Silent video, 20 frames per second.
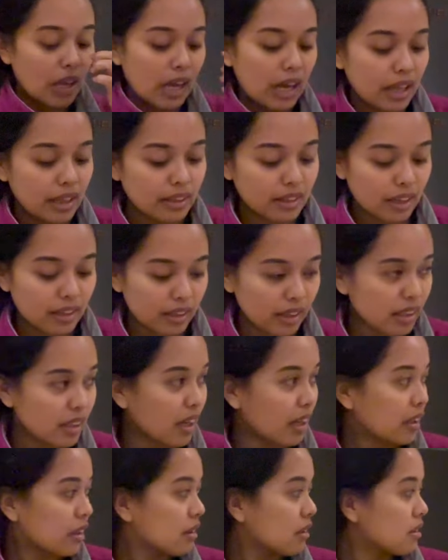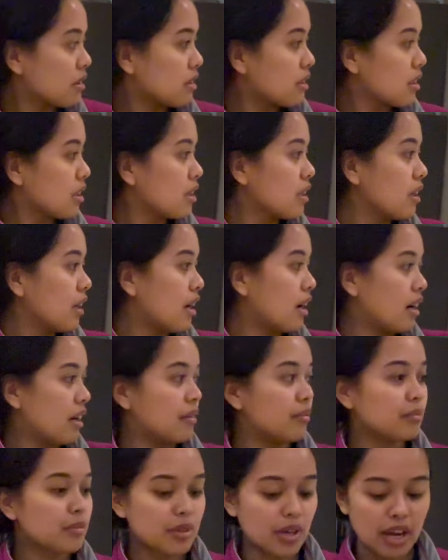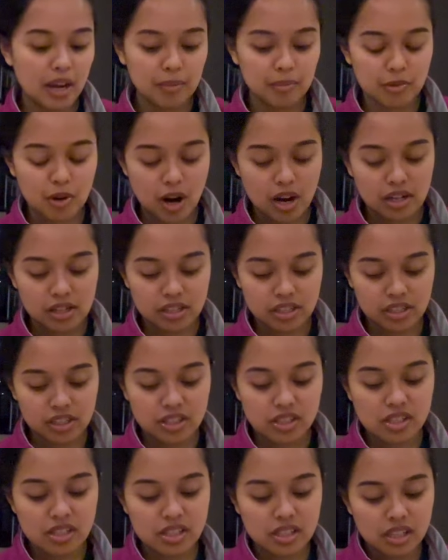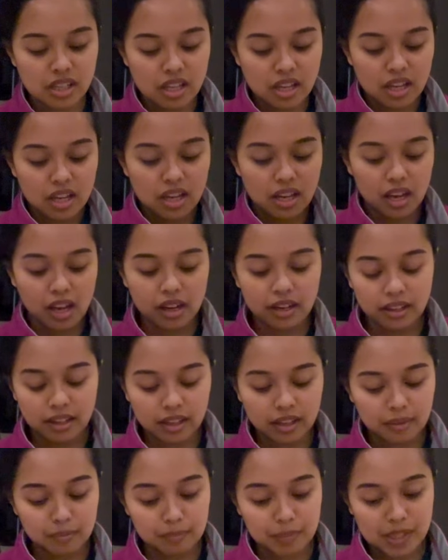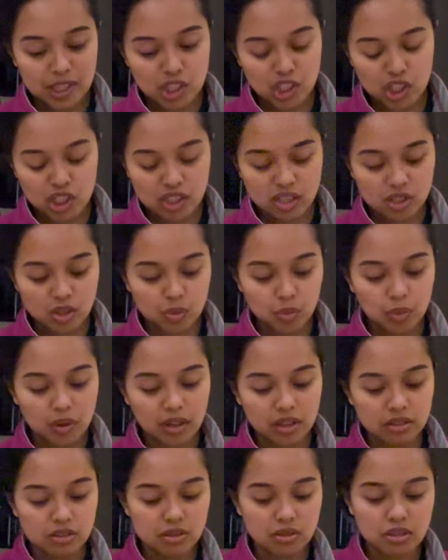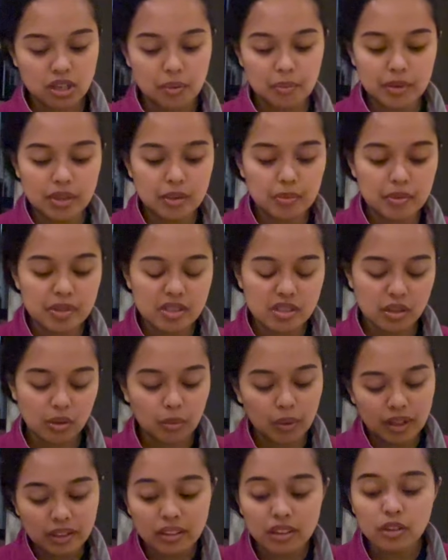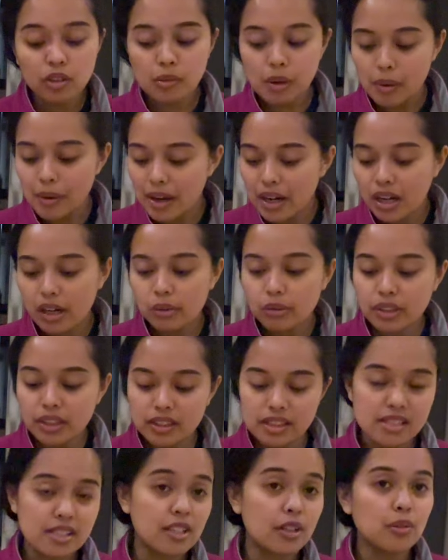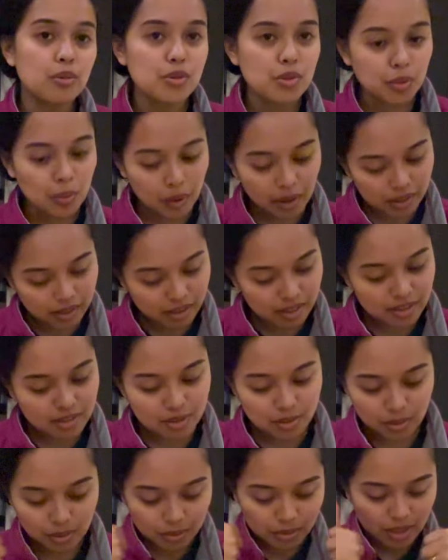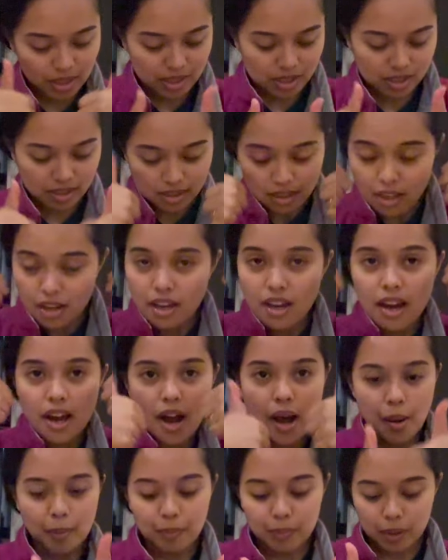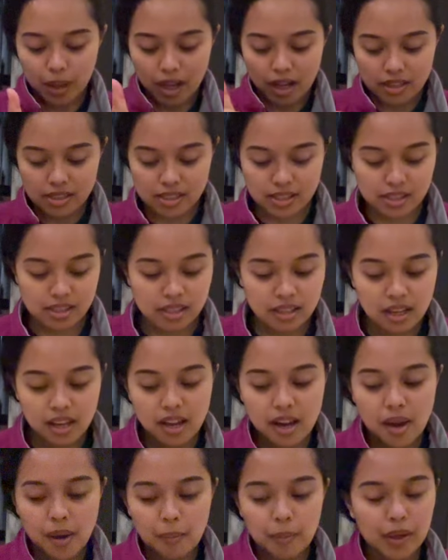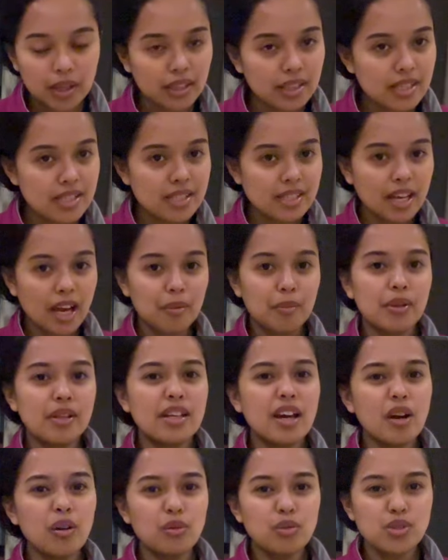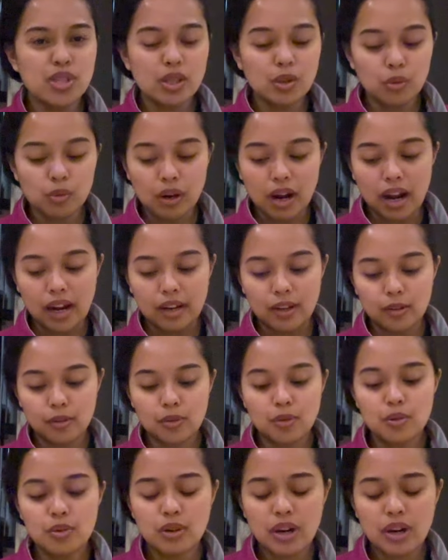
And then, I got um, graham crackers. And then peaches as well. So sabi ni Mister, why not gumawa ka ulit? Kasi nagustuhan niya. So that's a plus. But this time, hindi ako sigurado.